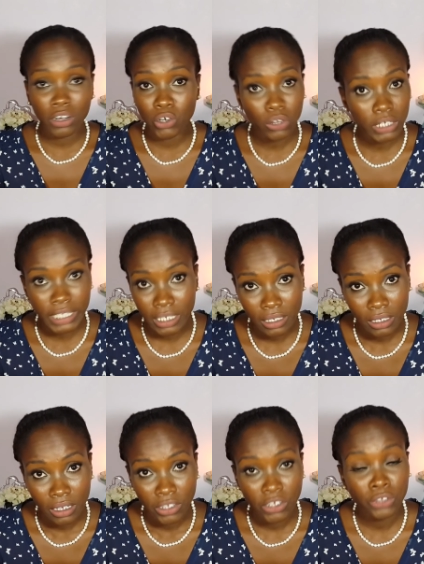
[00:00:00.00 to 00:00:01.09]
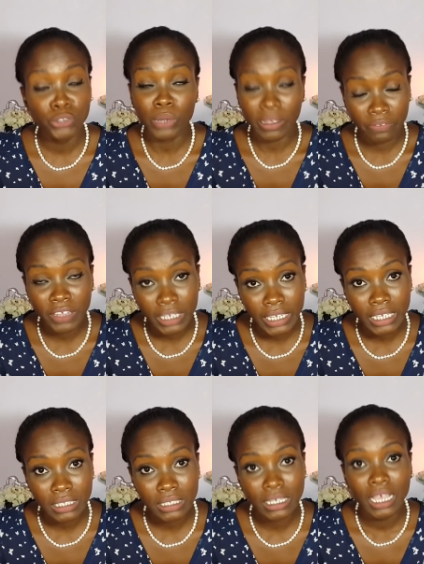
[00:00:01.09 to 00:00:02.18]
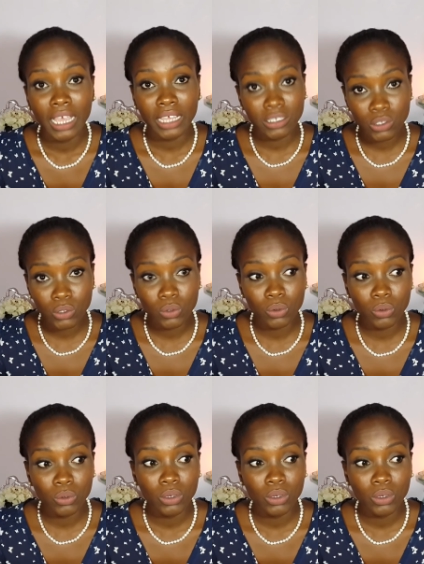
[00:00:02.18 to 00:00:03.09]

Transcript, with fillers: dolly, you have feelings, and so,